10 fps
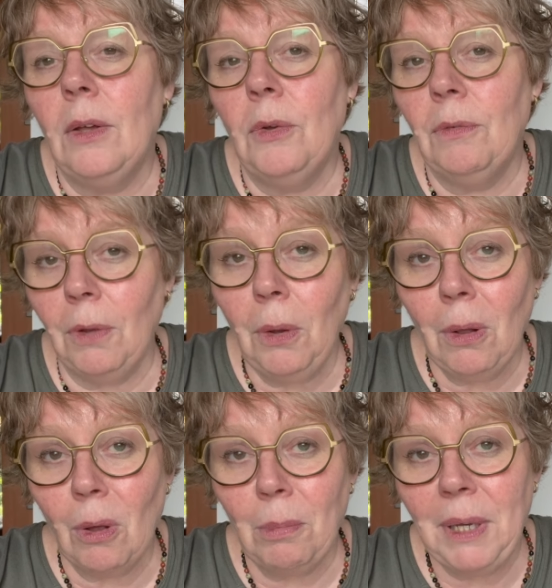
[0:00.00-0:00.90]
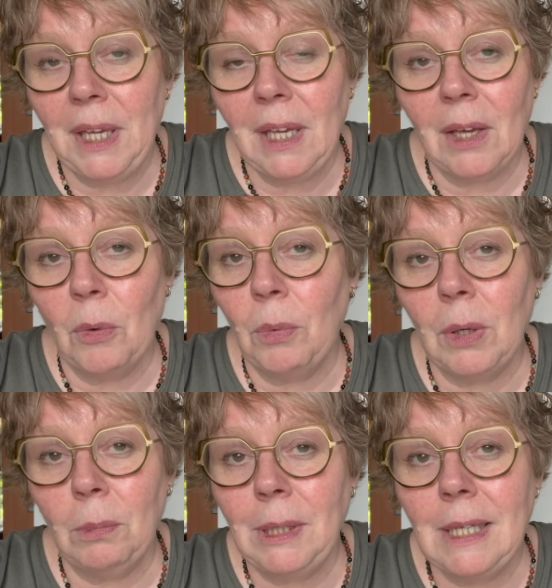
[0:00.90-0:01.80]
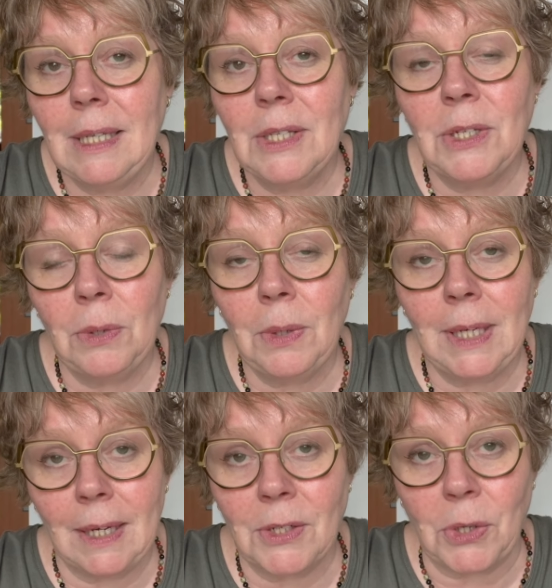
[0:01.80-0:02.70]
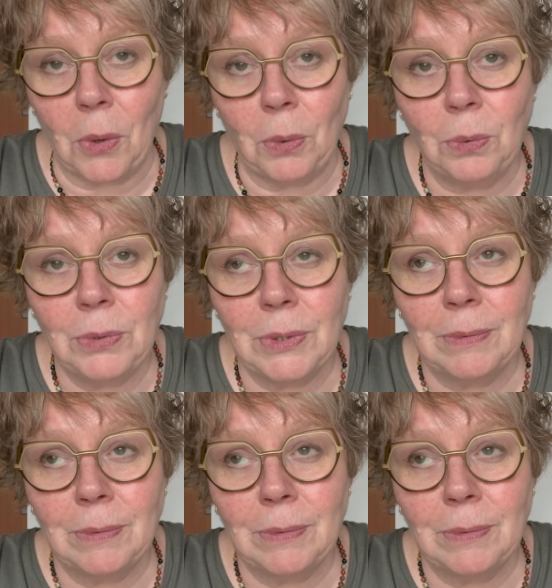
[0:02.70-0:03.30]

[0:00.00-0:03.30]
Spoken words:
Wool Hobby will be 2 years old,